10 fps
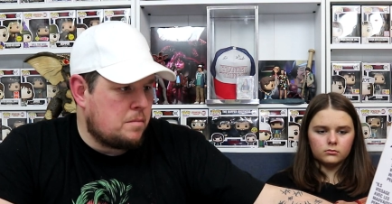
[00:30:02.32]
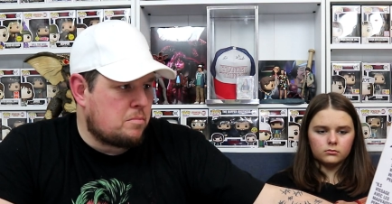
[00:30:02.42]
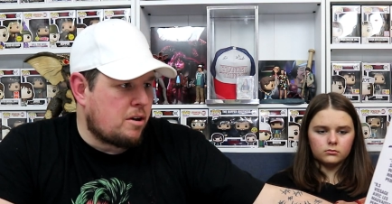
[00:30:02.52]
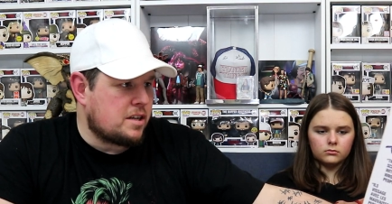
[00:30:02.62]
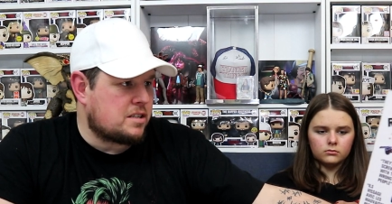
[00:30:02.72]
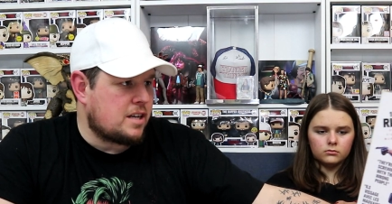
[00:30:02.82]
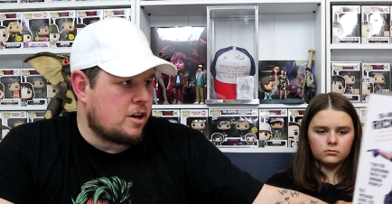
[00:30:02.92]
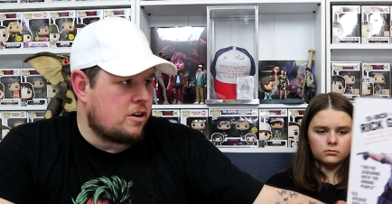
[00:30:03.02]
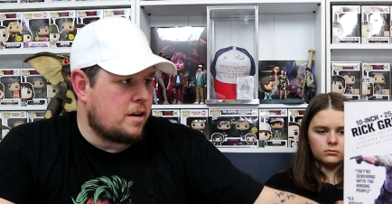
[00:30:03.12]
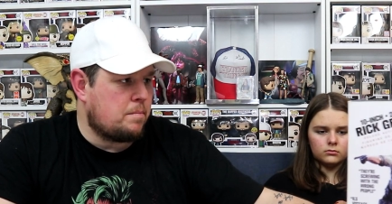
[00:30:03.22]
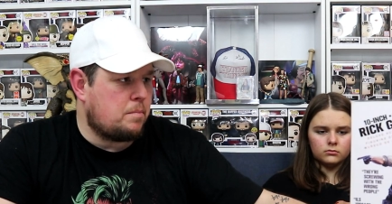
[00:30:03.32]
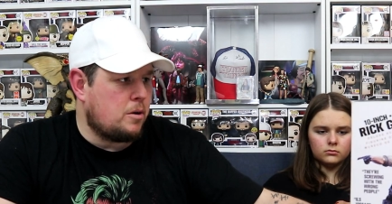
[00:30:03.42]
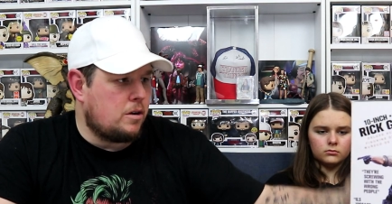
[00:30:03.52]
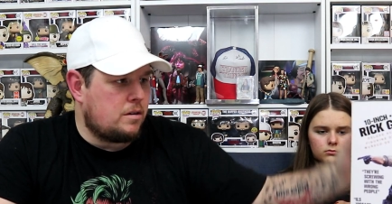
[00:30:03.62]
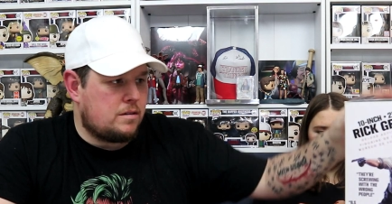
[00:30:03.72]
Speaker 1: price tag on it,
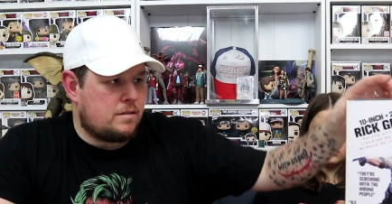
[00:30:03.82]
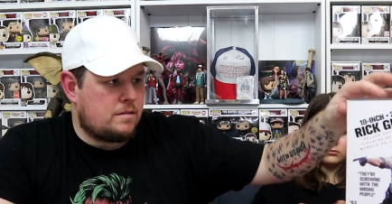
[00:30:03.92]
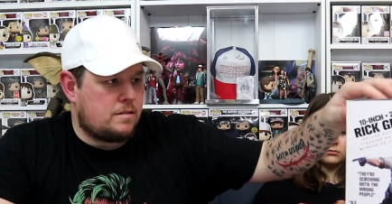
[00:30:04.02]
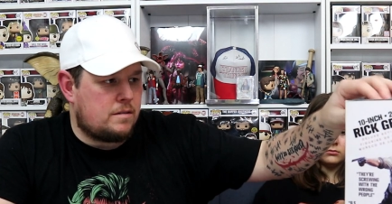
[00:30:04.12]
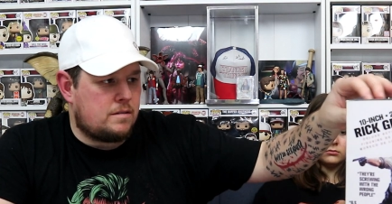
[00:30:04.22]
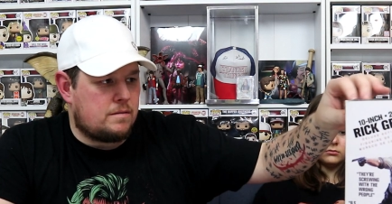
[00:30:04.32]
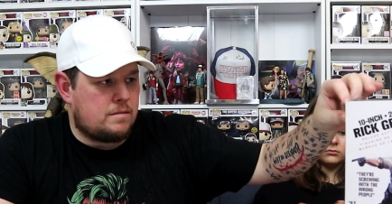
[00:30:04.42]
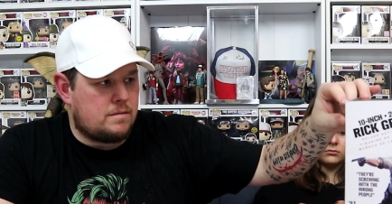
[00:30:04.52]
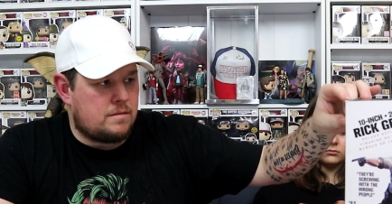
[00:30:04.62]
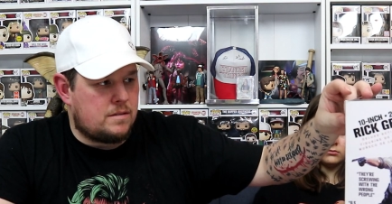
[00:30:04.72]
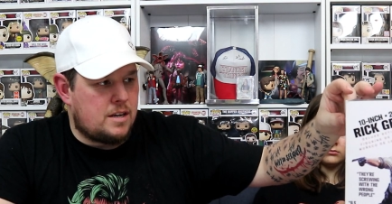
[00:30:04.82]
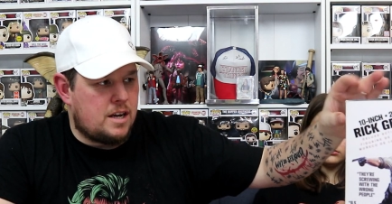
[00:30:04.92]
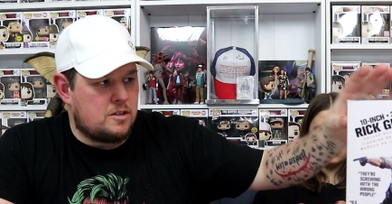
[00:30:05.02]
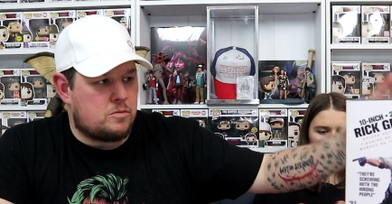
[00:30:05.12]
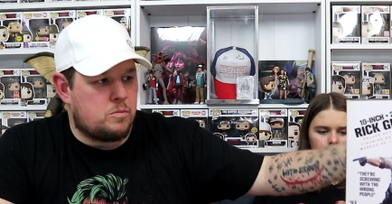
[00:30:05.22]
but
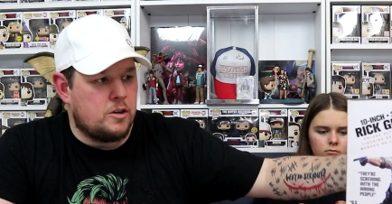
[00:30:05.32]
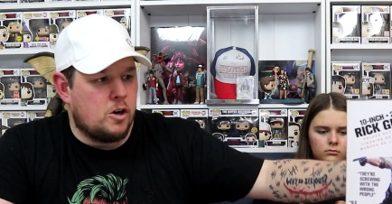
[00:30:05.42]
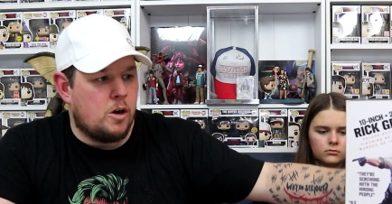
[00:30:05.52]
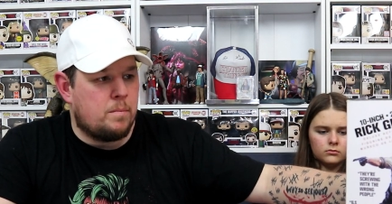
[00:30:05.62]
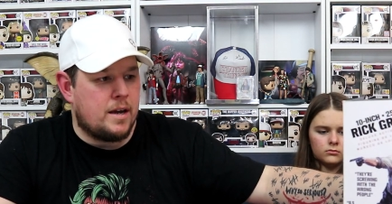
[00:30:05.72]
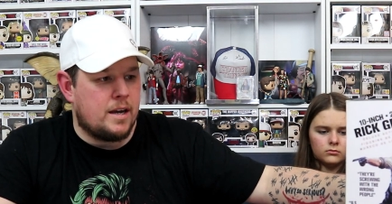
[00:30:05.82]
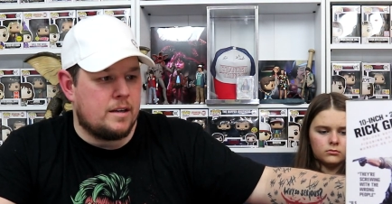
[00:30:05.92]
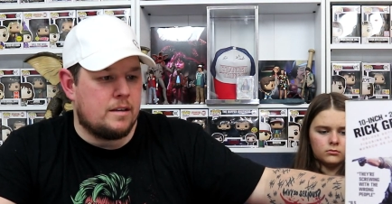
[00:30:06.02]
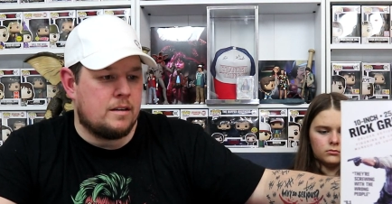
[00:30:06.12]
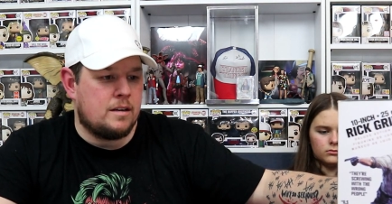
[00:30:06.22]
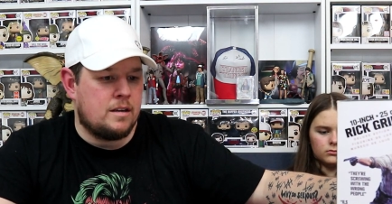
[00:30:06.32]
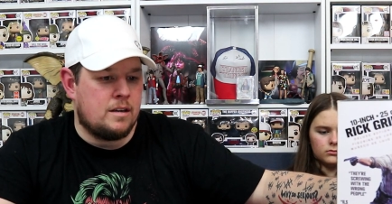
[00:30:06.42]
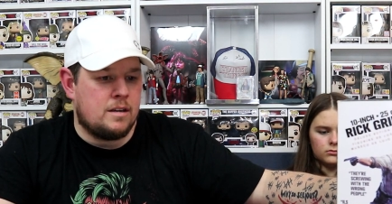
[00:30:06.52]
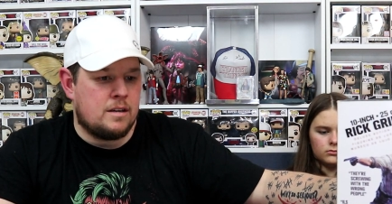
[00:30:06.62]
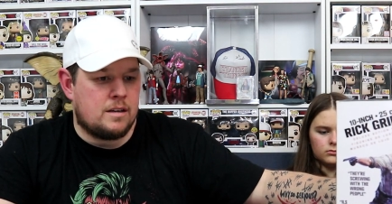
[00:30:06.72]
as we know, being
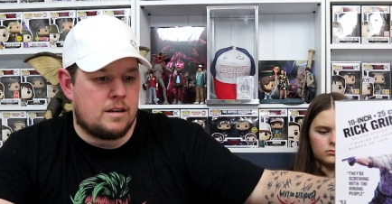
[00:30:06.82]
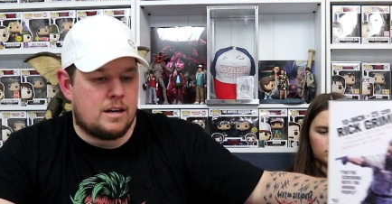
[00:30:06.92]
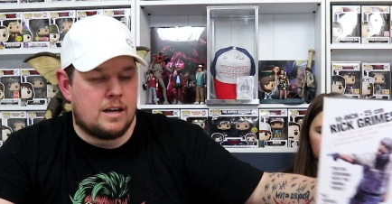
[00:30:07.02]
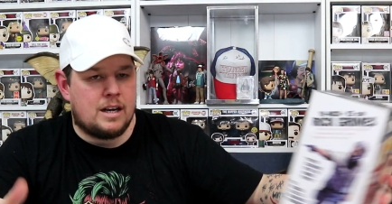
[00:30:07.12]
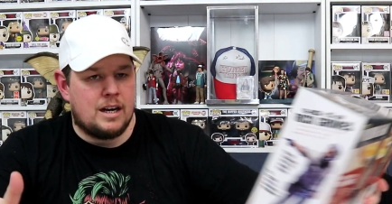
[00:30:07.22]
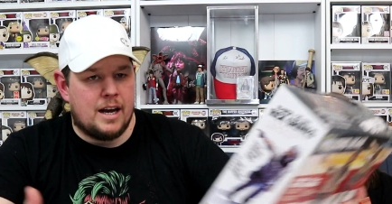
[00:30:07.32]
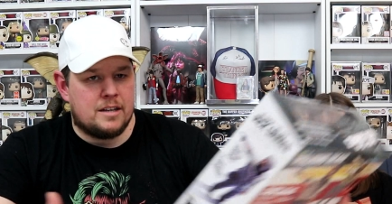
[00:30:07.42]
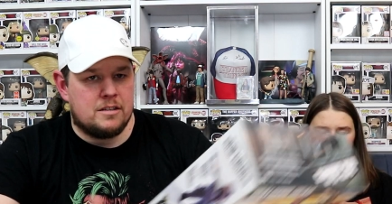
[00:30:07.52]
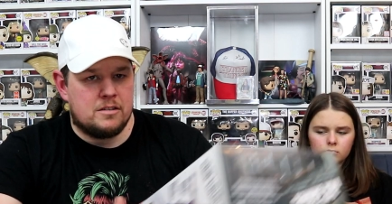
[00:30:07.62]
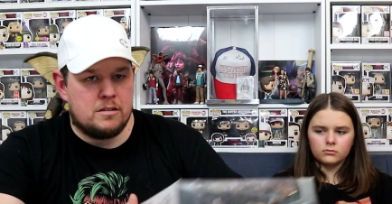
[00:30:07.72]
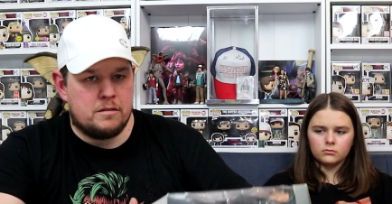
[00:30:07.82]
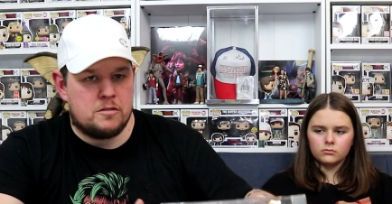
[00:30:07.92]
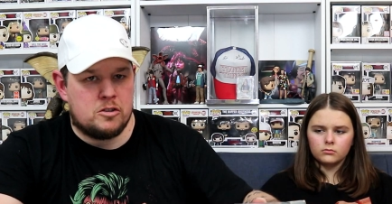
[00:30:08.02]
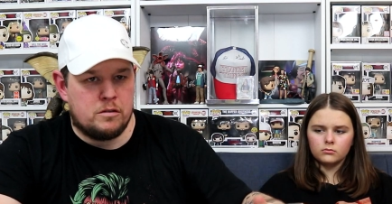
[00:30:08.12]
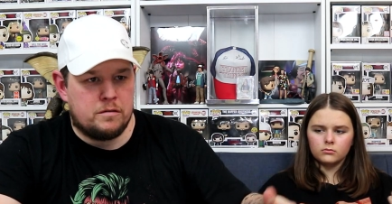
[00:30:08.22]
collectors of
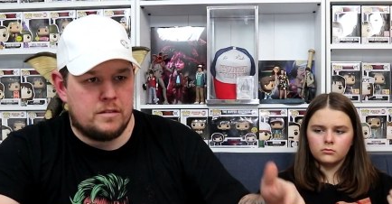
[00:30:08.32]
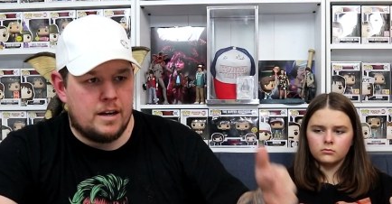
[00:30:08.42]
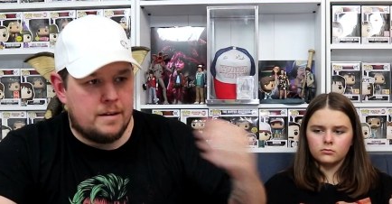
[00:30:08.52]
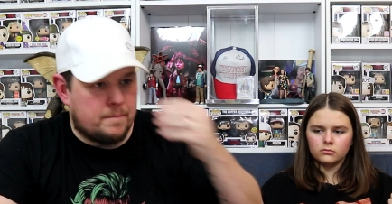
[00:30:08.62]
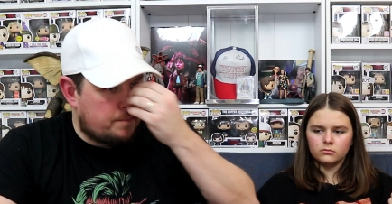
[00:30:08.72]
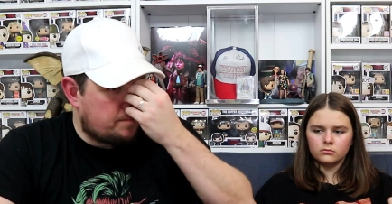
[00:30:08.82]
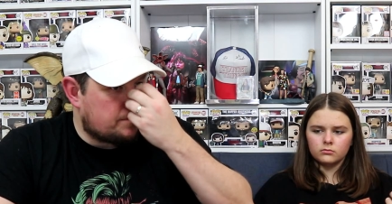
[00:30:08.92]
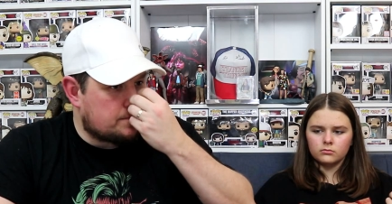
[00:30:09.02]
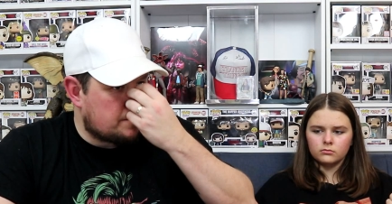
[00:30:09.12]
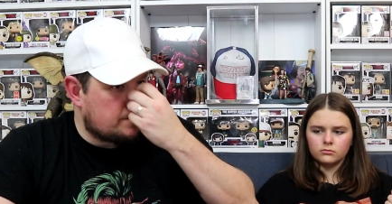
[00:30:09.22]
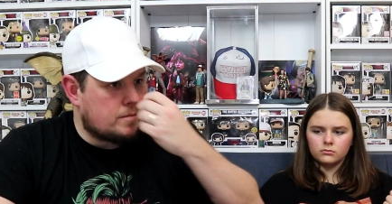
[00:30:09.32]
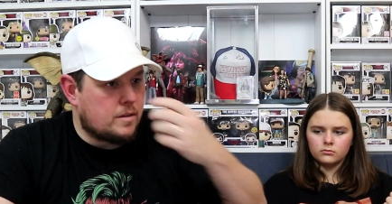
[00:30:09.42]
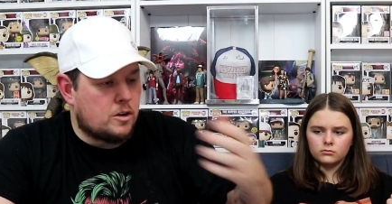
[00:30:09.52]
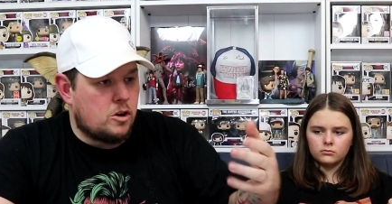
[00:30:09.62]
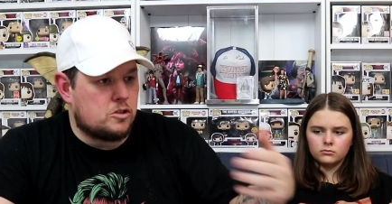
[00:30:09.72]
stuff that
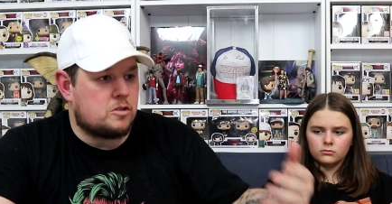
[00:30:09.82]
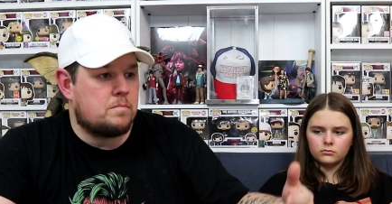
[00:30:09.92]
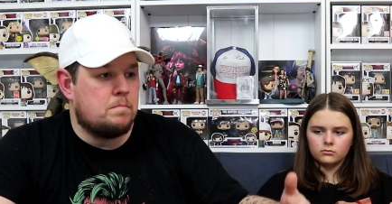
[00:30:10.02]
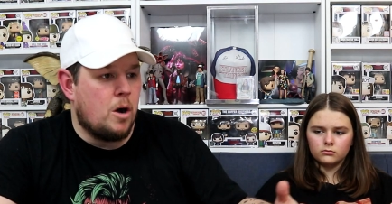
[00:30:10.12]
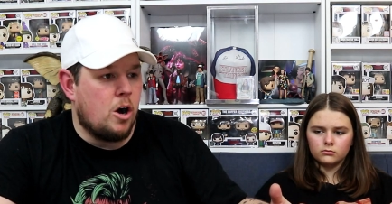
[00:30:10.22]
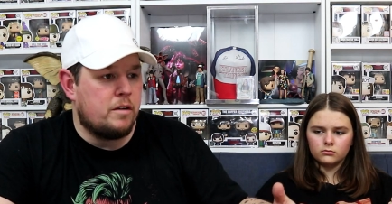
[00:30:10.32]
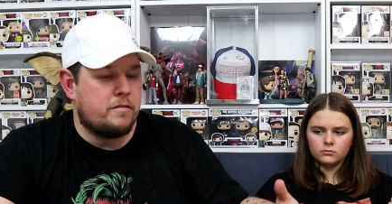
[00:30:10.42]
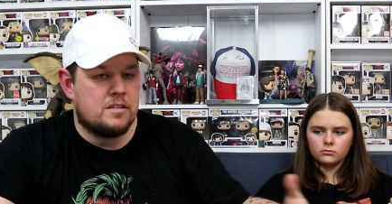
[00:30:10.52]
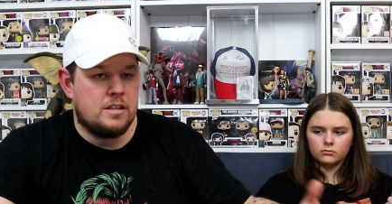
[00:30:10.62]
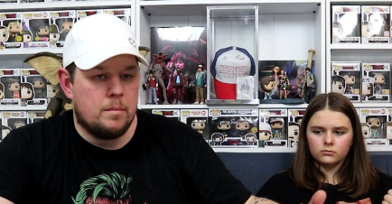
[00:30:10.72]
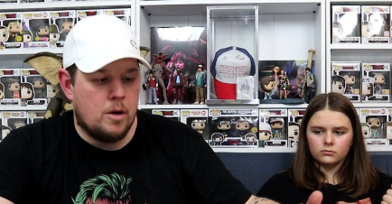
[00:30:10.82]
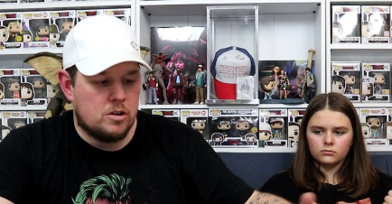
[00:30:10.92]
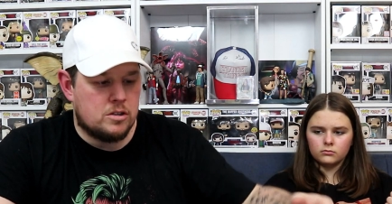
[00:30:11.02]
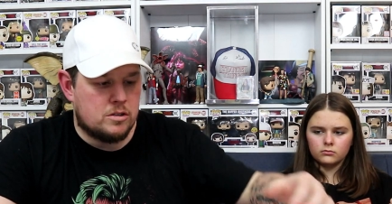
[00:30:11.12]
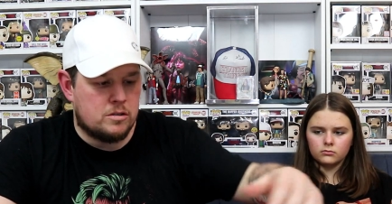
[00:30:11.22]
cost more if it's in a
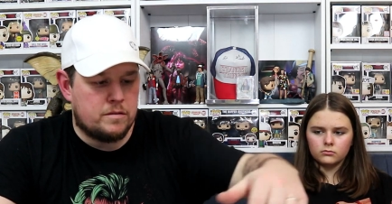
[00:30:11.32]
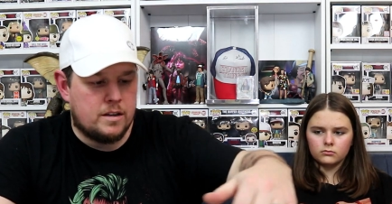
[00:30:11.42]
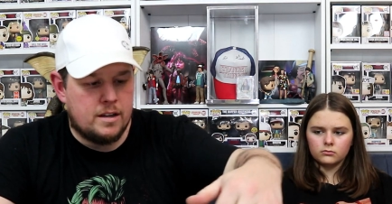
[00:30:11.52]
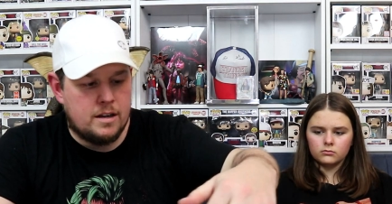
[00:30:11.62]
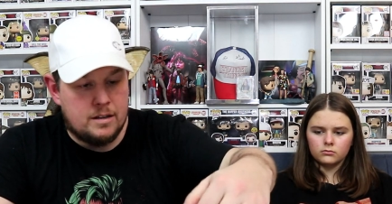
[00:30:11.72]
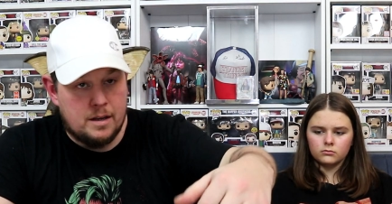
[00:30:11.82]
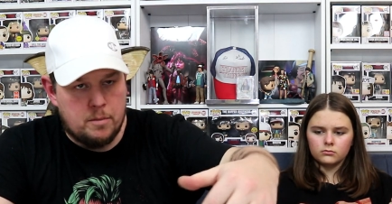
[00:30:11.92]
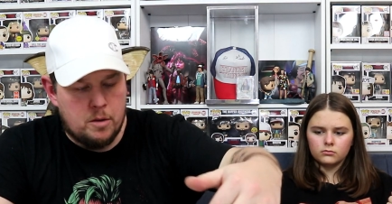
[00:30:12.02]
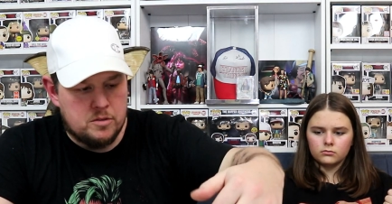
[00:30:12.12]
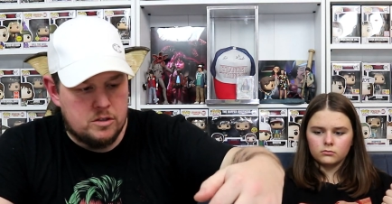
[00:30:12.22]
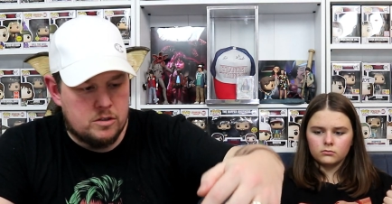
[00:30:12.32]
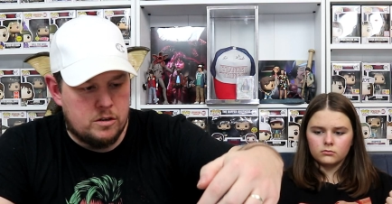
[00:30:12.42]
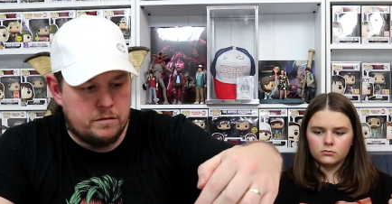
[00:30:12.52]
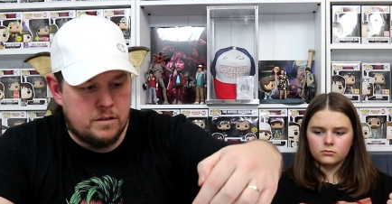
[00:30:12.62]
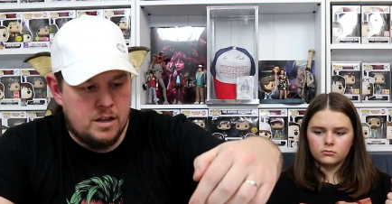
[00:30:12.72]
box and stuff like that, like pops and stuff.